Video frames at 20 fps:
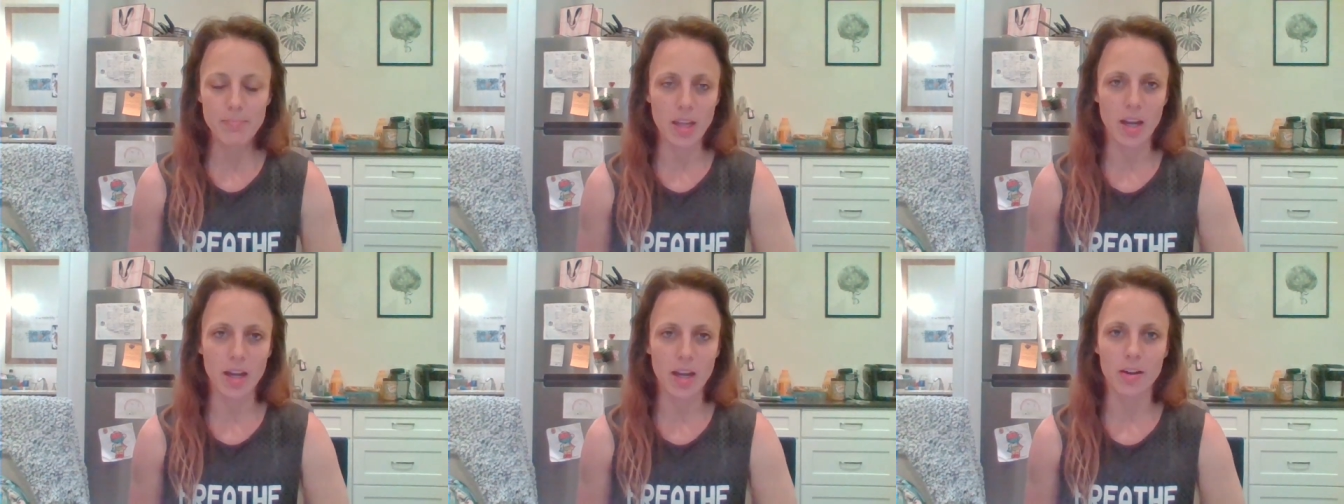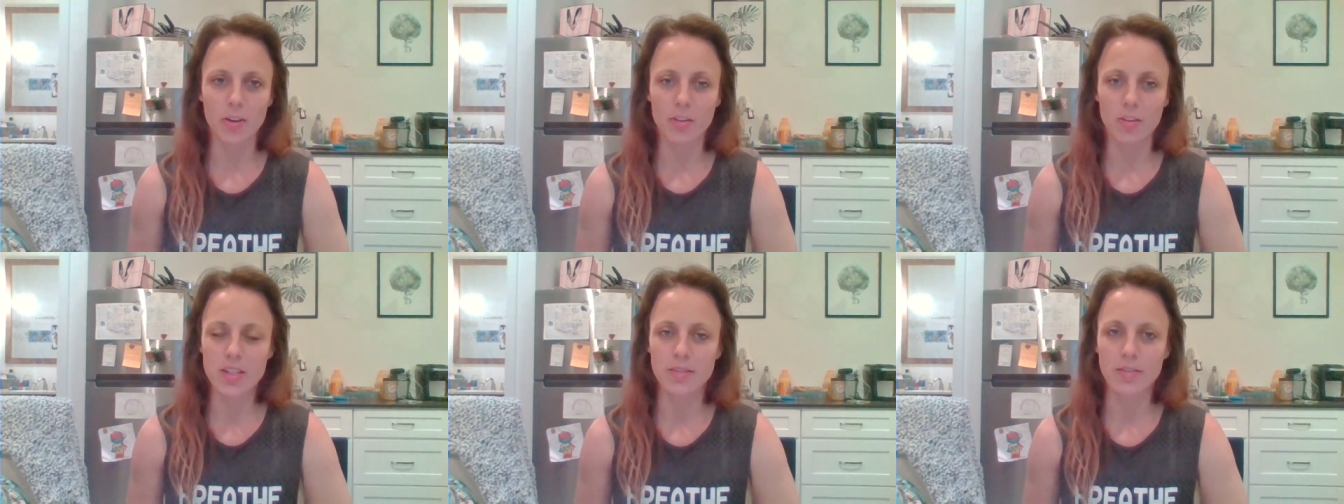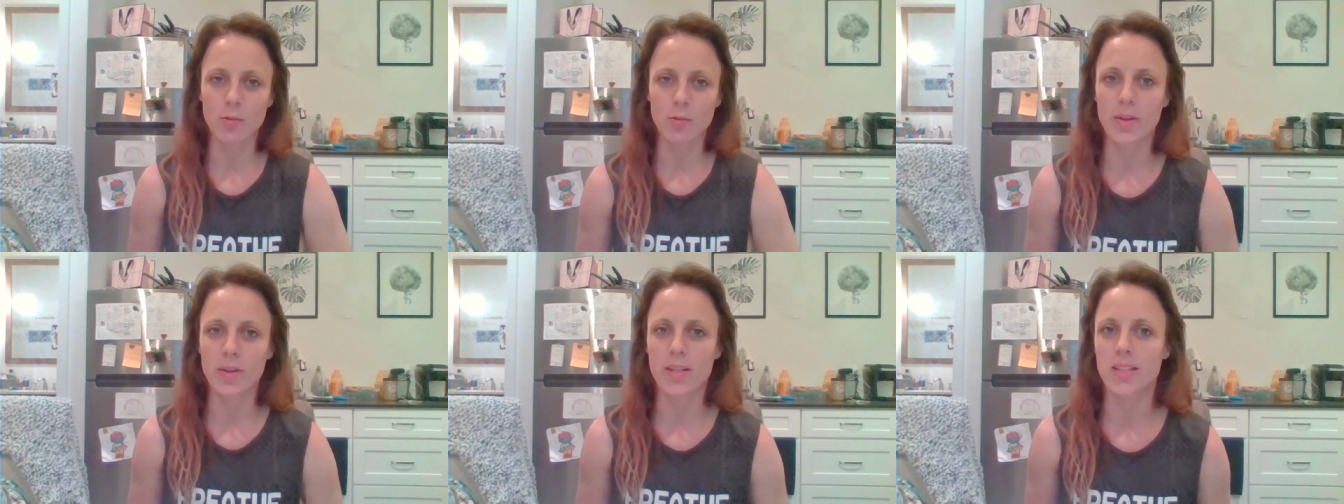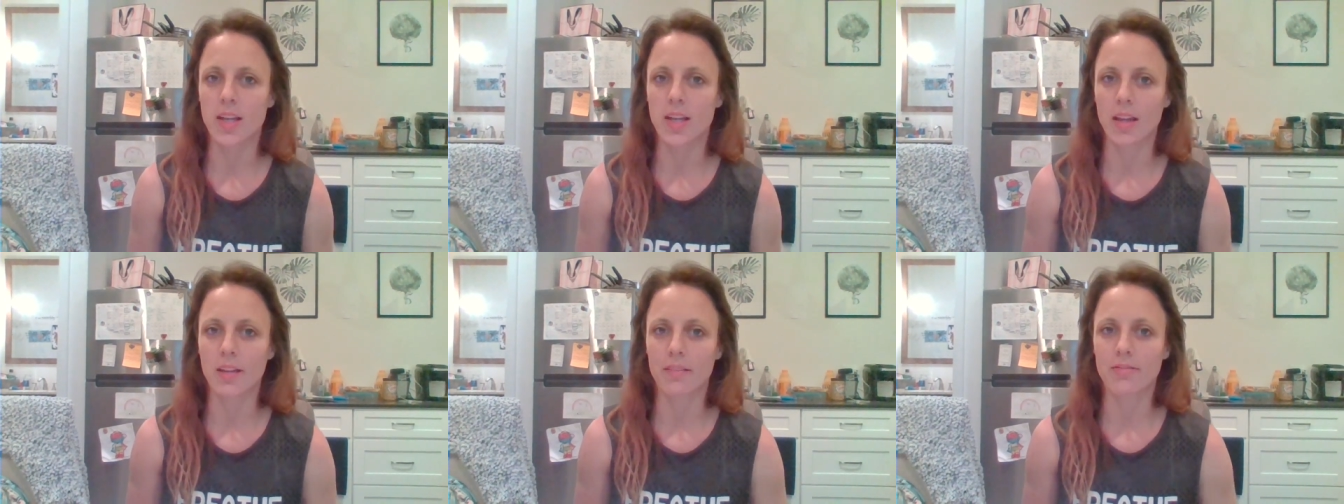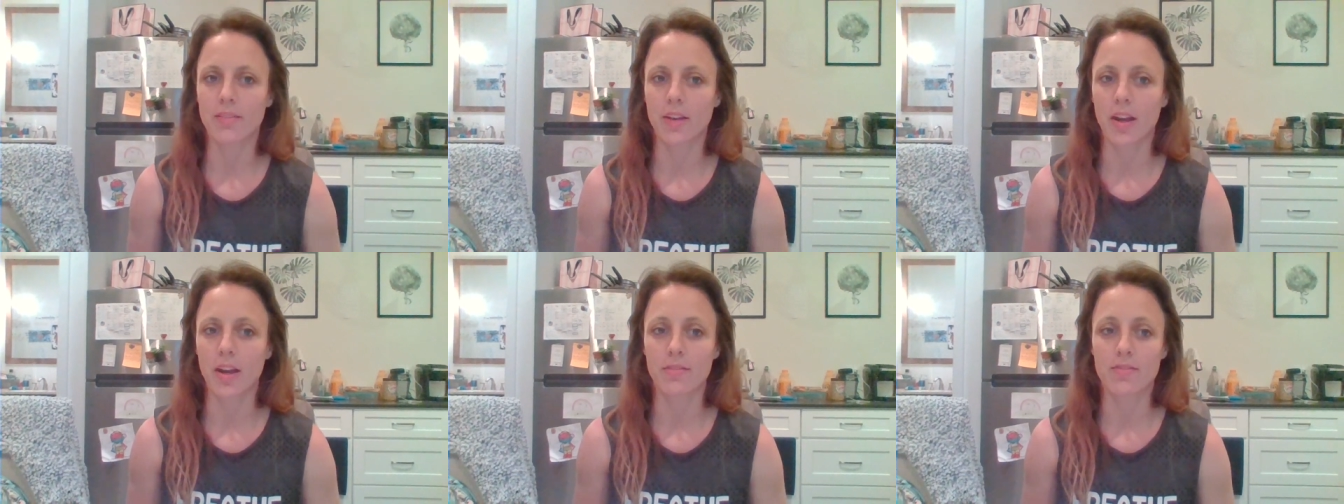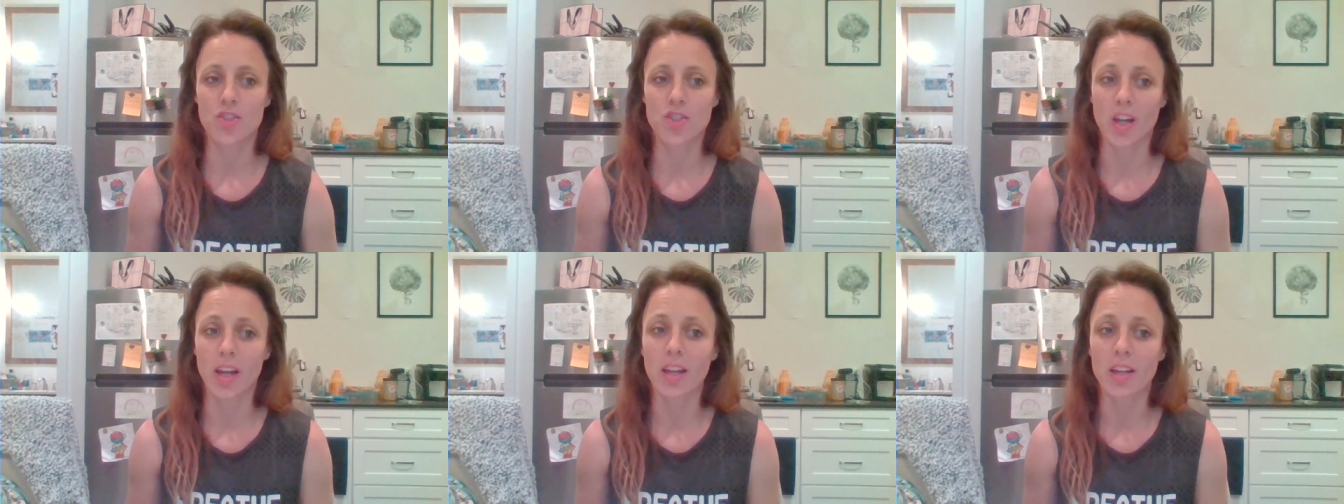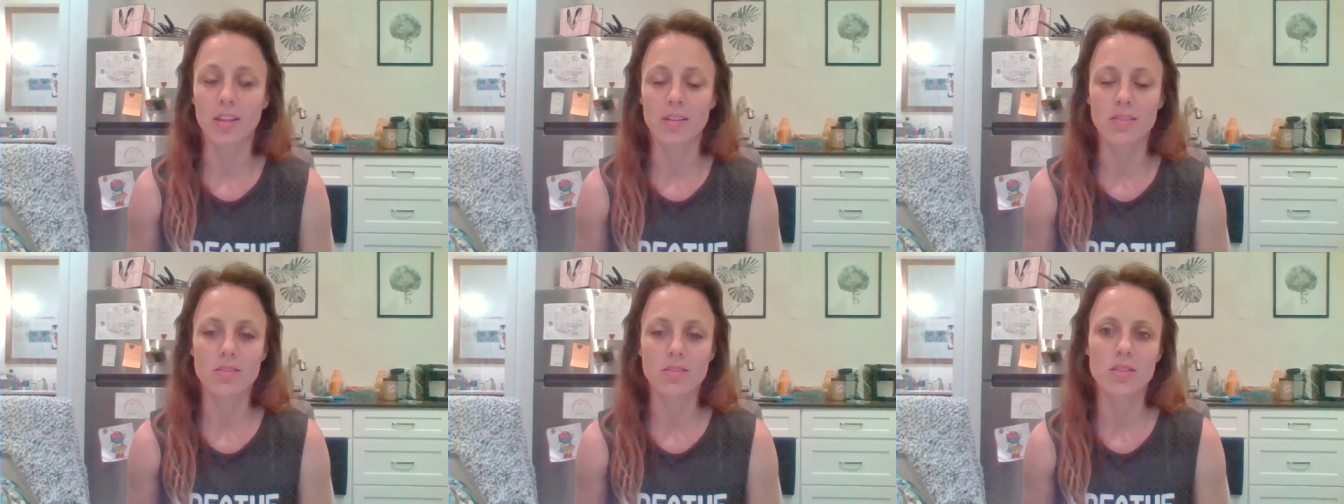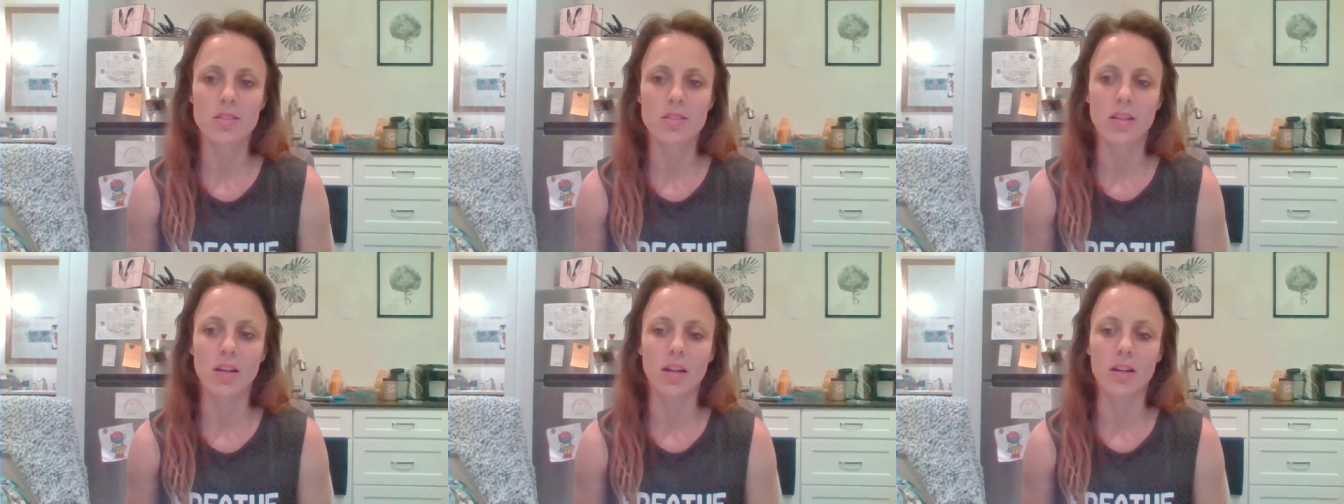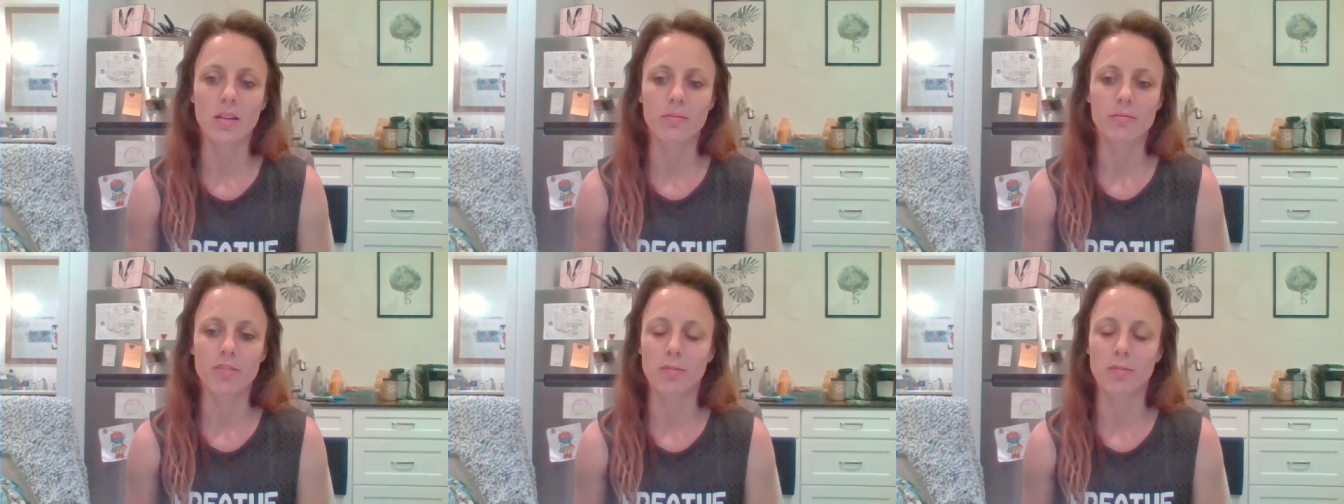and all the different ways that I've I've changed um,